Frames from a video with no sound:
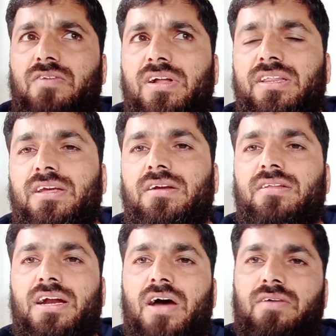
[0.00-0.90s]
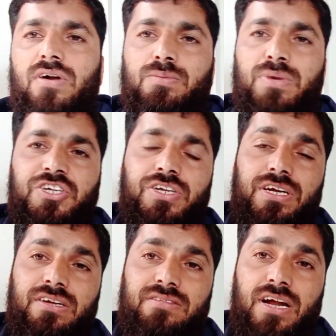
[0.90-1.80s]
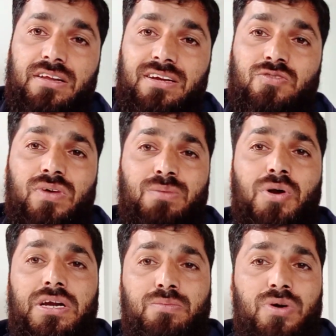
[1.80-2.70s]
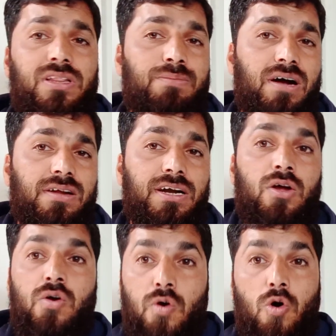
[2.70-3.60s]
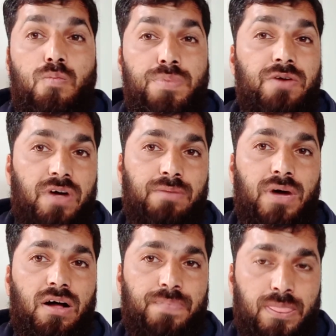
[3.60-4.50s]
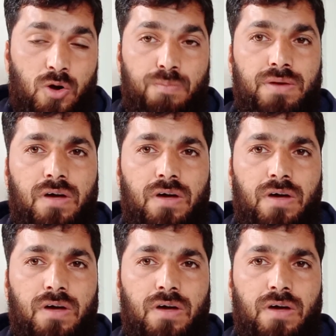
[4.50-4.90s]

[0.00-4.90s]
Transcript: one thing that I want to mention here is that there is one important book in the market, O.P. Verma. O.P.